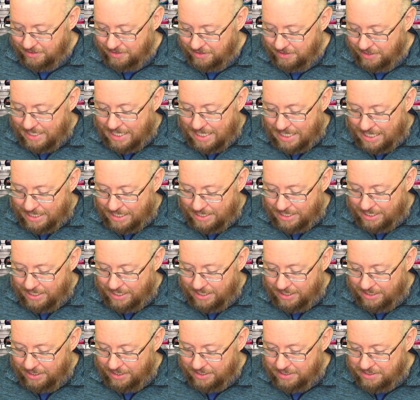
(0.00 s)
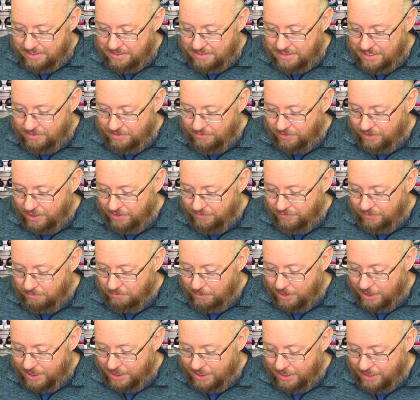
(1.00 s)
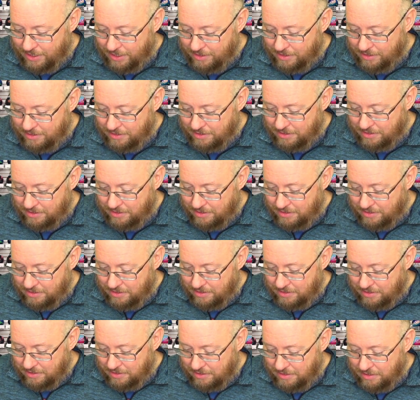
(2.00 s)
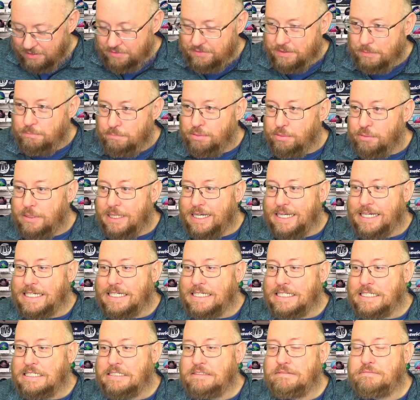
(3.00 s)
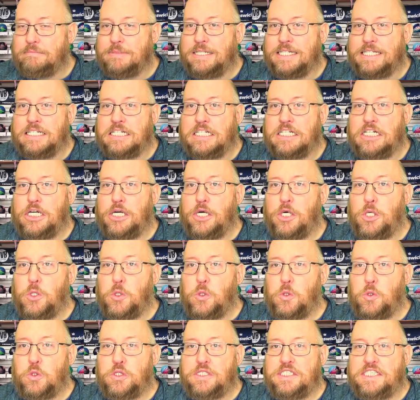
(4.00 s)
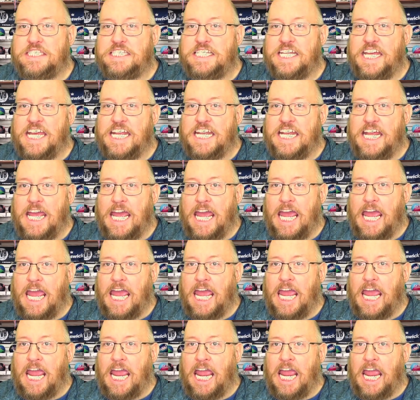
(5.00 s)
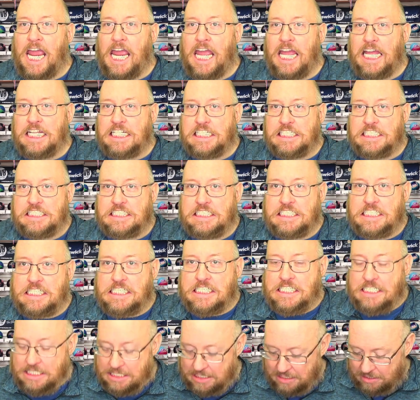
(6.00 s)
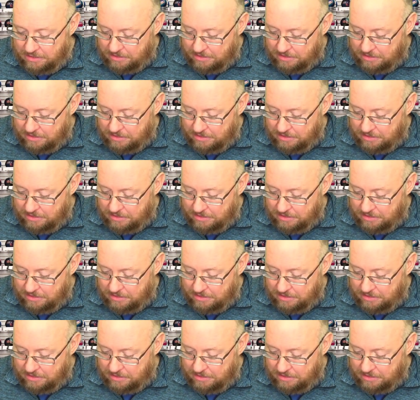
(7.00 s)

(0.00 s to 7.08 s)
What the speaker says: Yeah, that Helix is never leaving me again. You have to pry it out of my cold, dead hands.